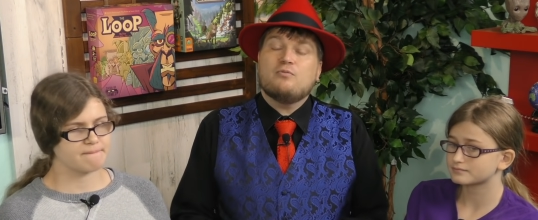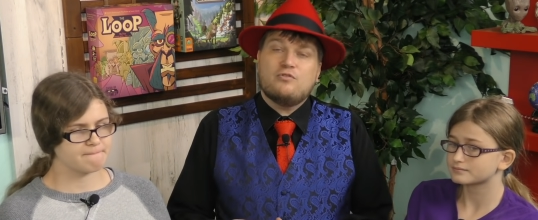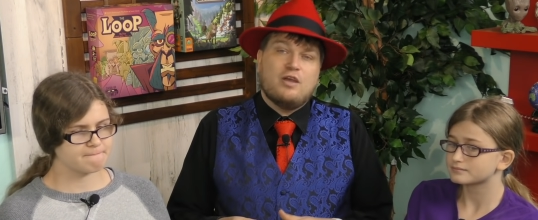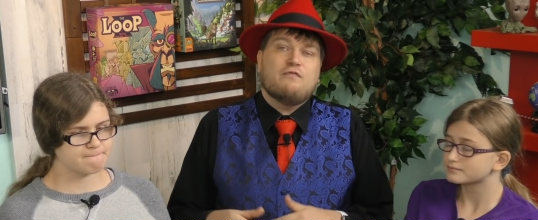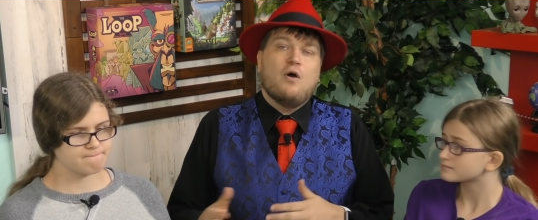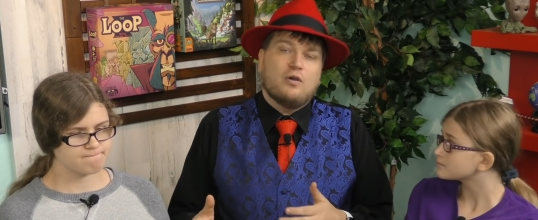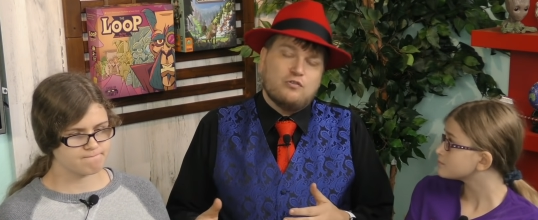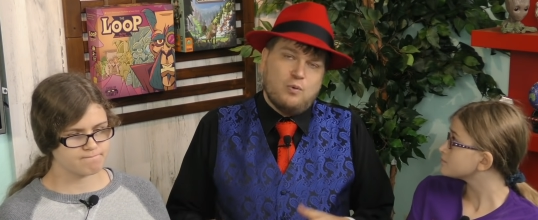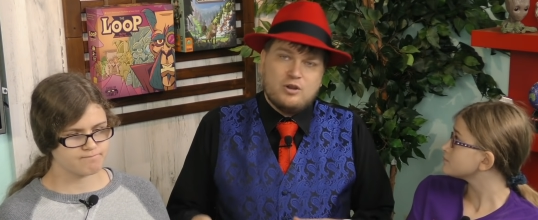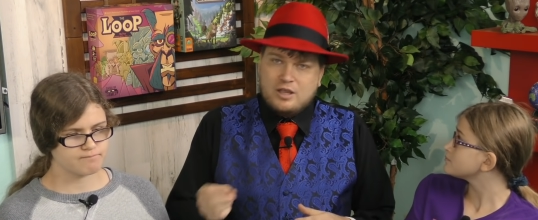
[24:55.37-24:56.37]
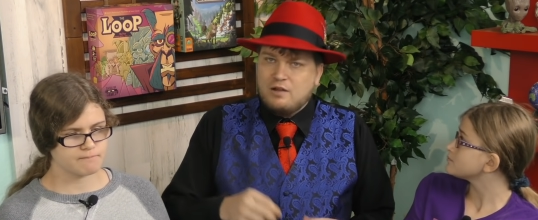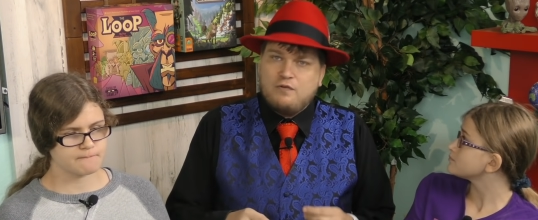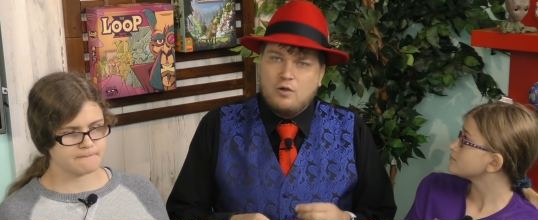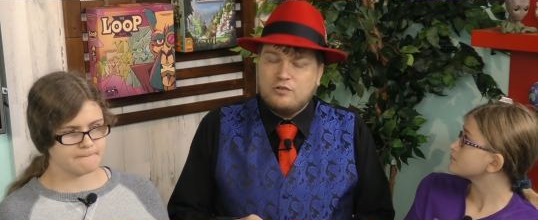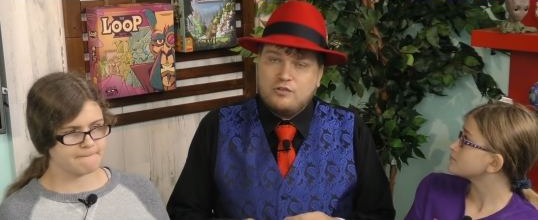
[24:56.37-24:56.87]
Speaker 1: will say focus one. You get a
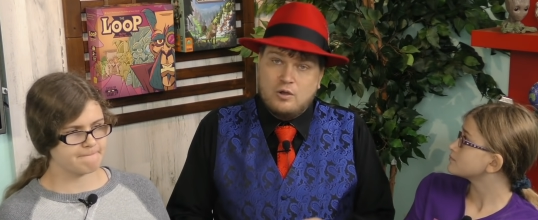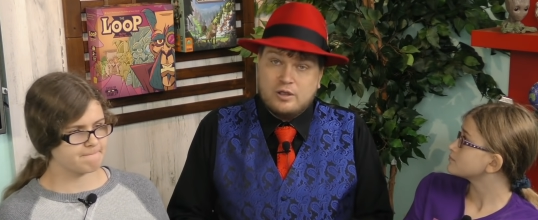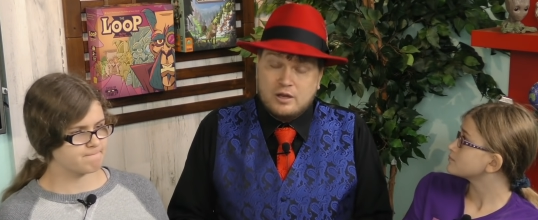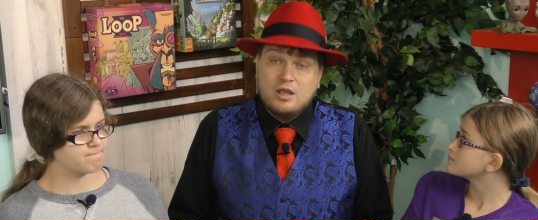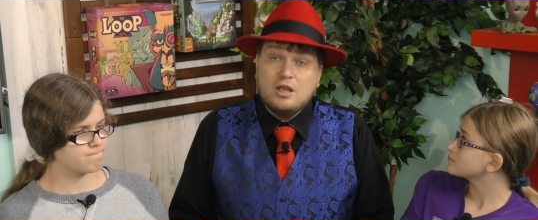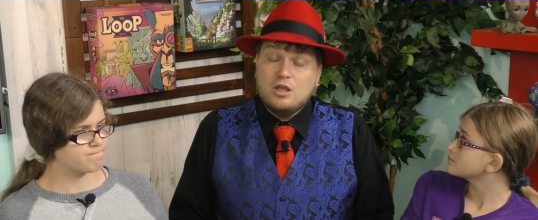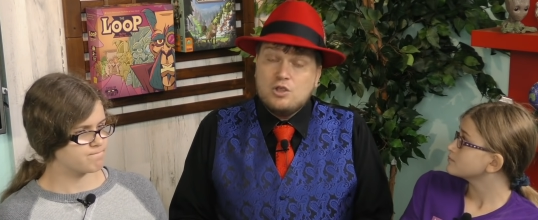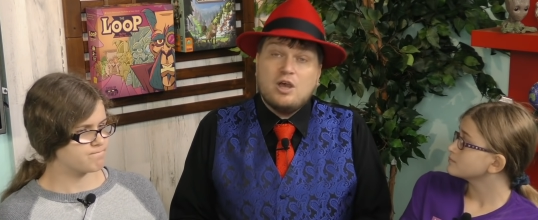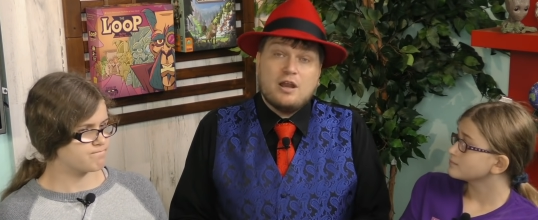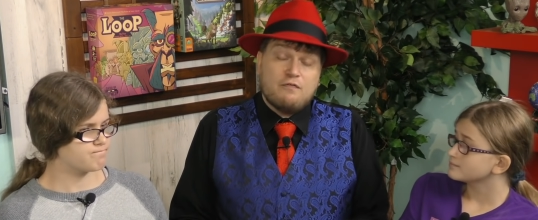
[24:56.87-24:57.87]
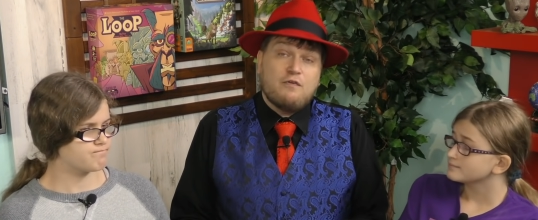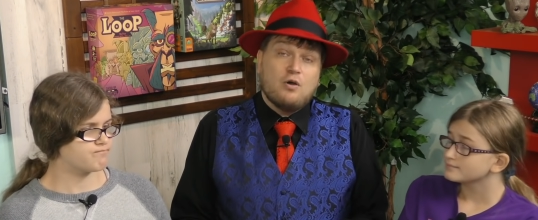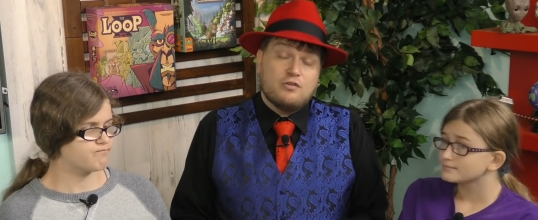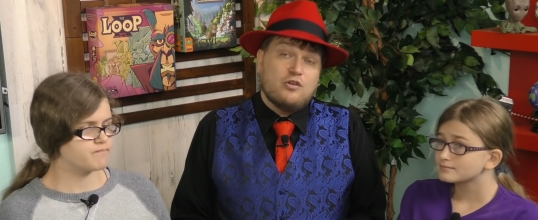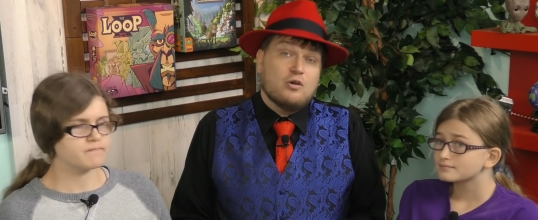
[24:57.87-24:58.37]
focus token. You get enough
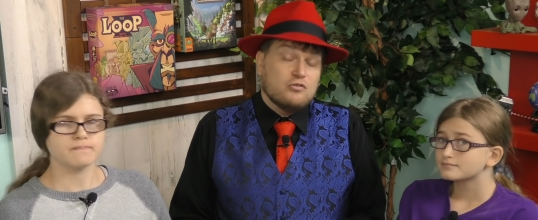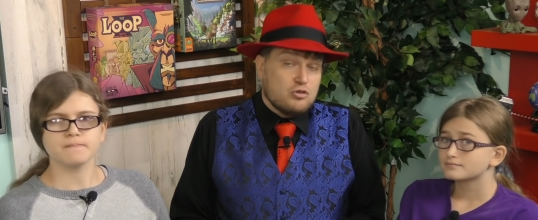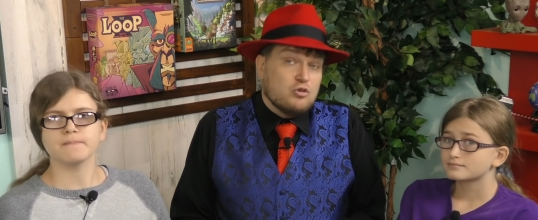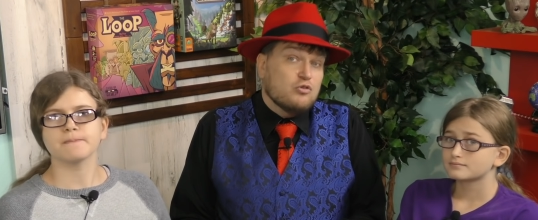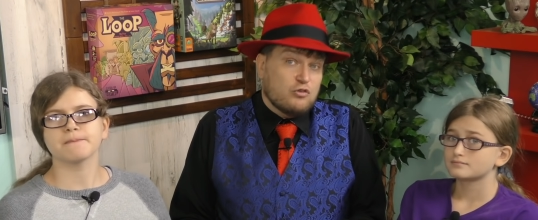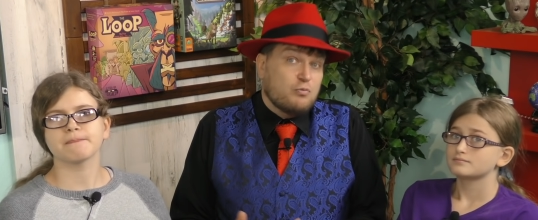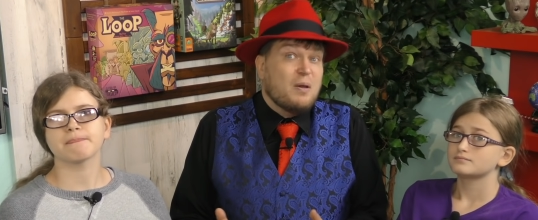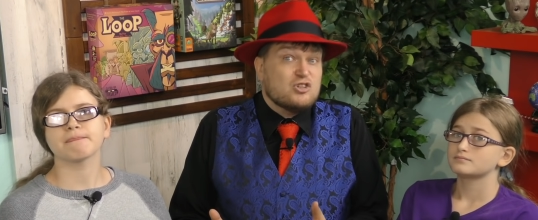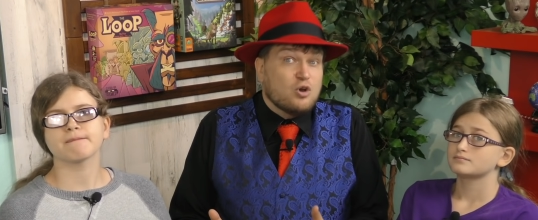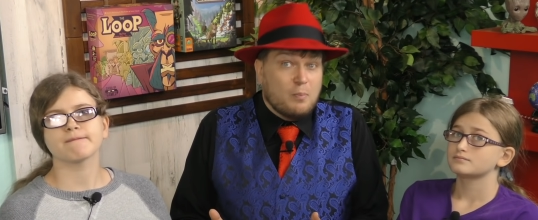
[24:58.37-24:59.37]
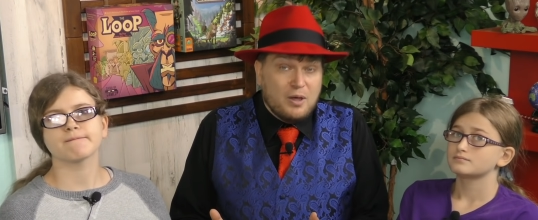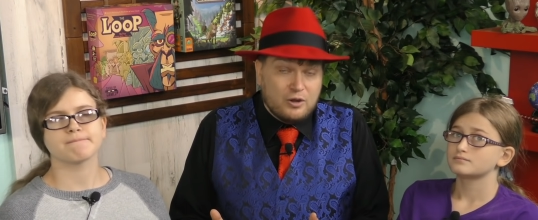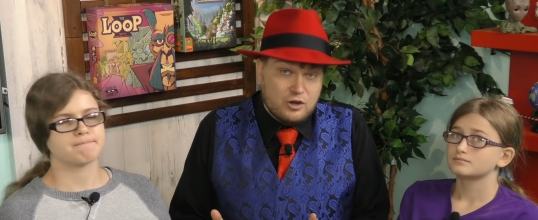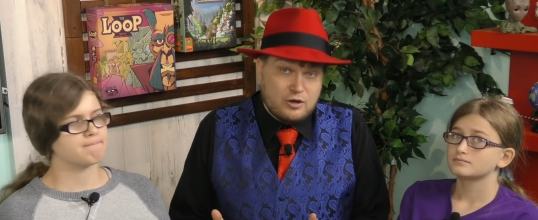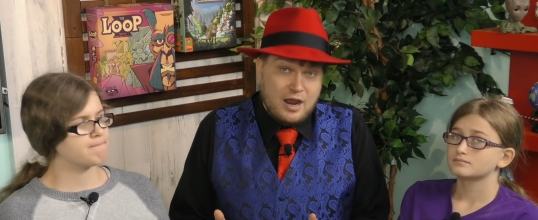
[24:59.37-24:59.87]
focus tokens, you use a special ability
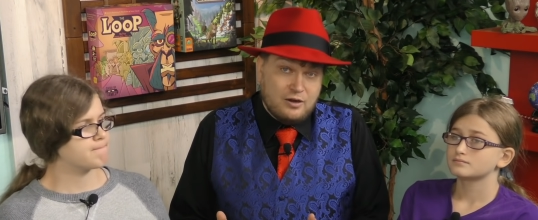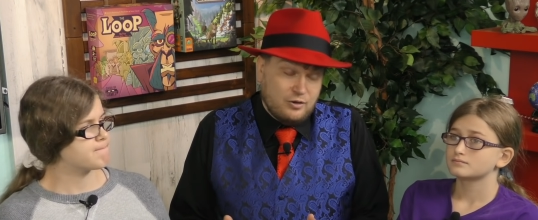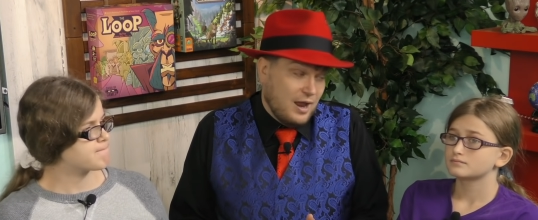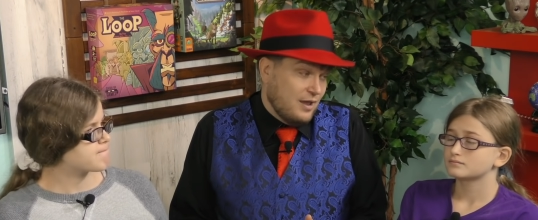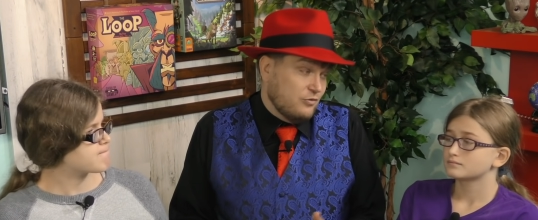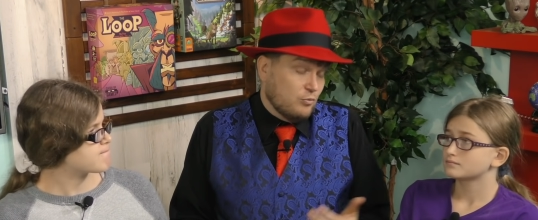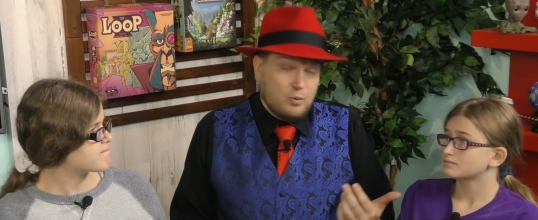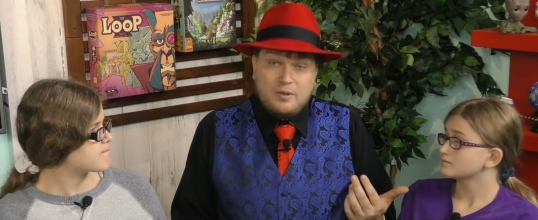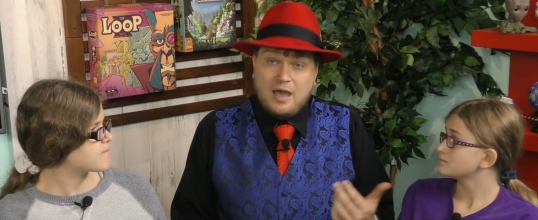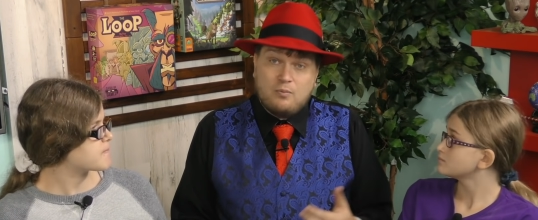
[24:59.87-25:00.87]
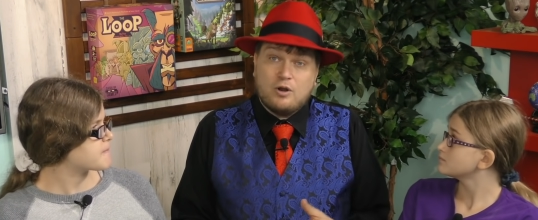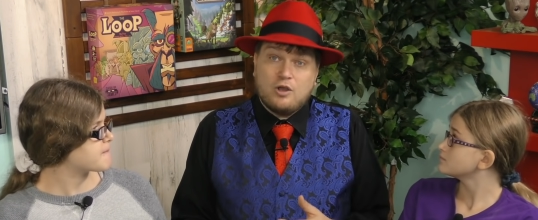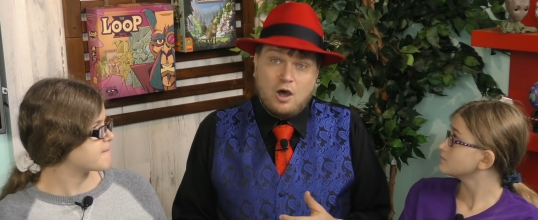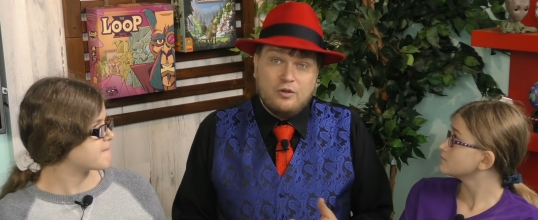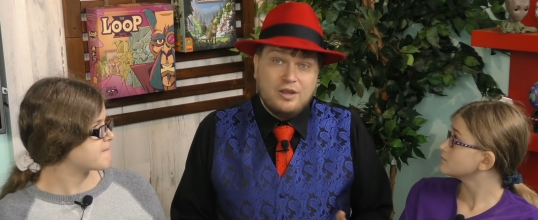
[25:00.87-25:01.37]
your character has. So Ruby had one
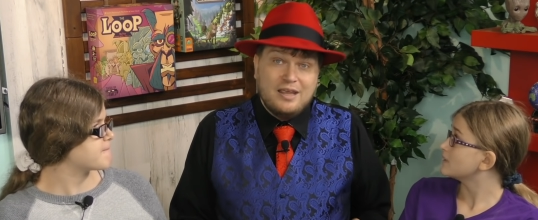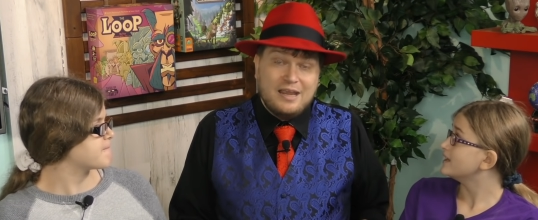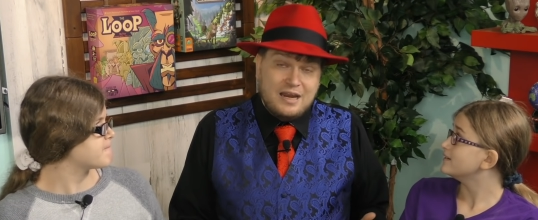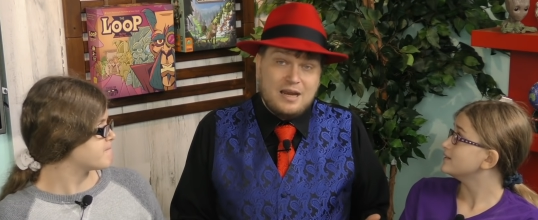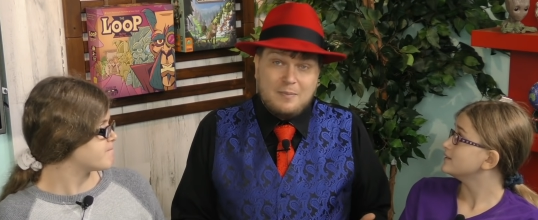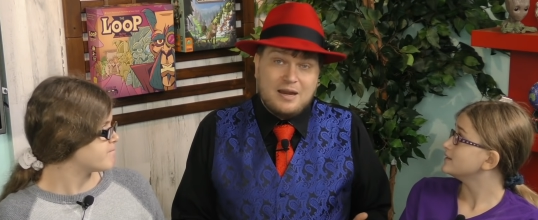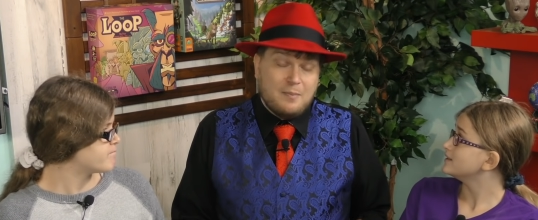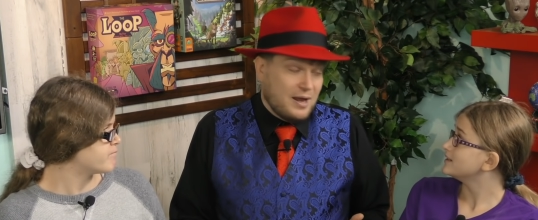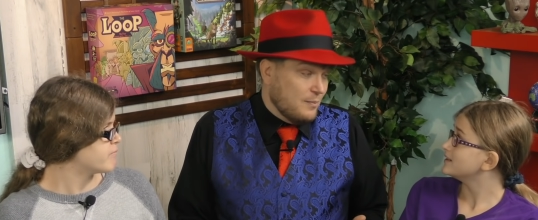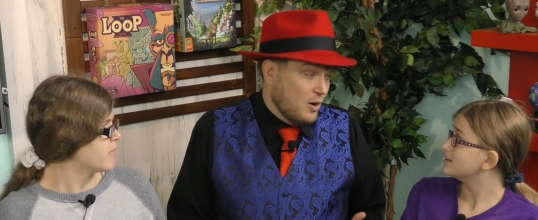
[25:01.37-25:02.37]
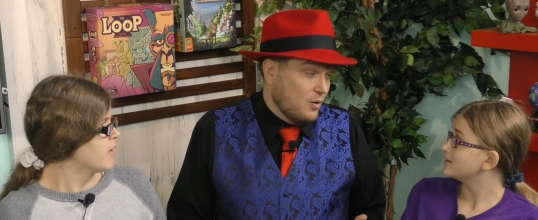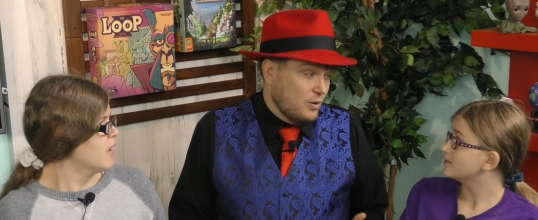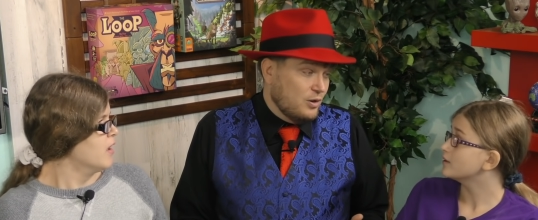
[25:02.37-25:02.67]
called Eeny, Meeny, Miny, Mo.